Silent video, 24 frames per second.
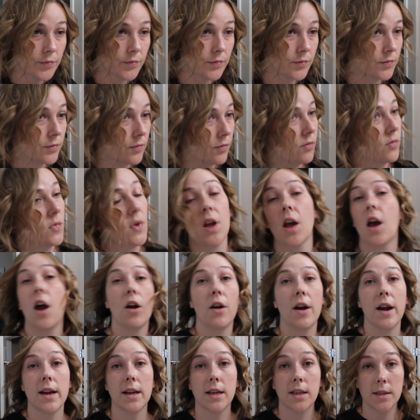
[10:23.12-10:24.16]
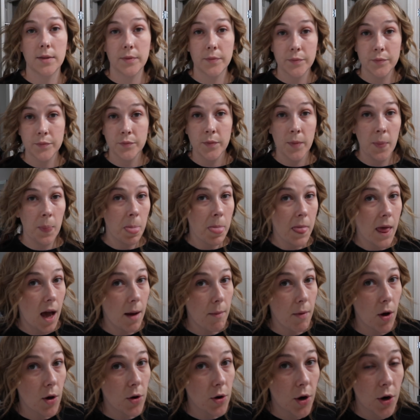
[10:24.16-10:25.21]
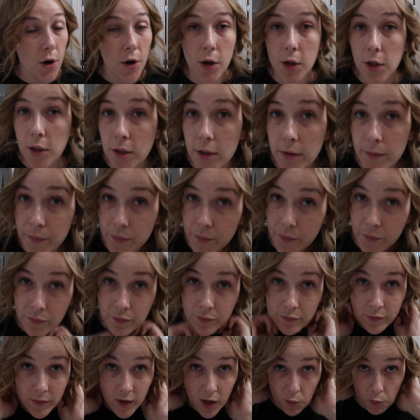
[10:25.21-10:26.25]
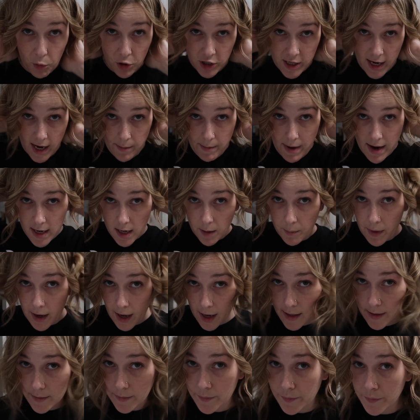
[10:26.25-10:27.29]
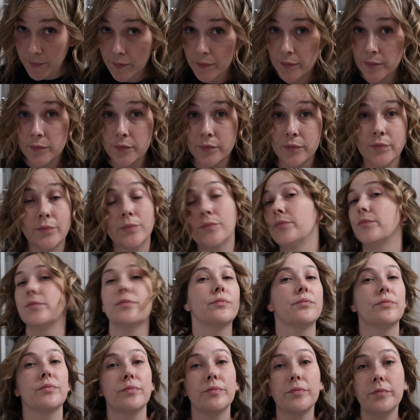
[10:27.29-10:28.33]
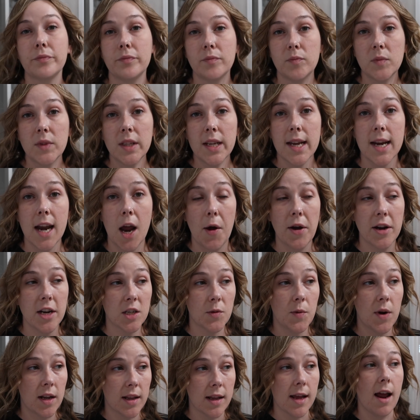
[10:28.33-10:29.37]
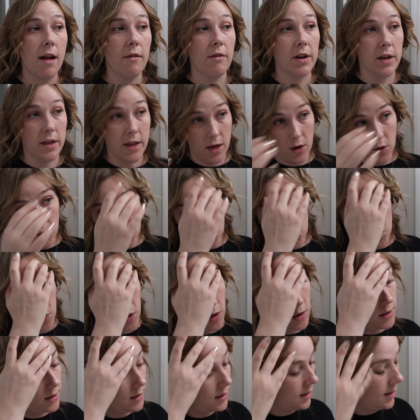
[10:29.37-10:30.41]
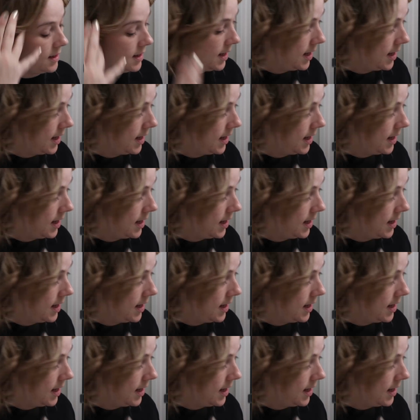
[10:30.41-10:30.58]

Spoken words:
All right, I'm all curled. Wish I had makeup on. Now I just want to let everything cool.